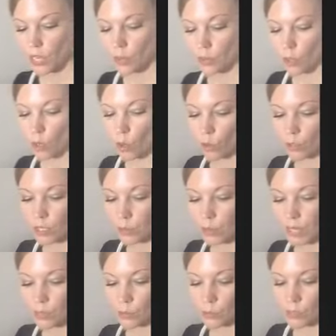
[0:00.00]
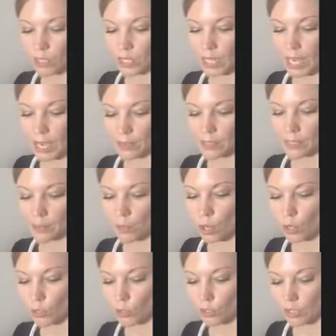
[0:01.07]
the holy basil is going to have
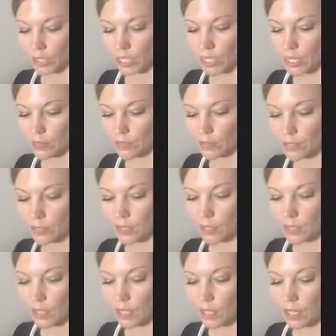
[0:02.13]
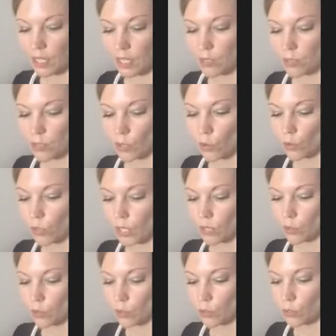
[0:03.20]
smaller leaves, so
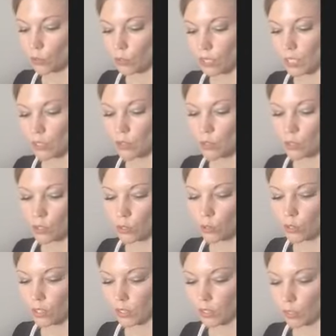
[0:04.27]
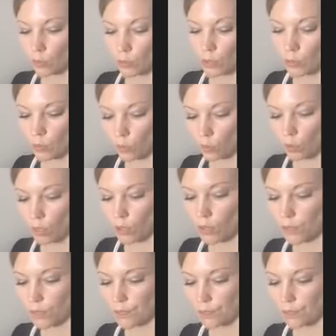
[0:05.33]
it'll you'll tend to use a little bit more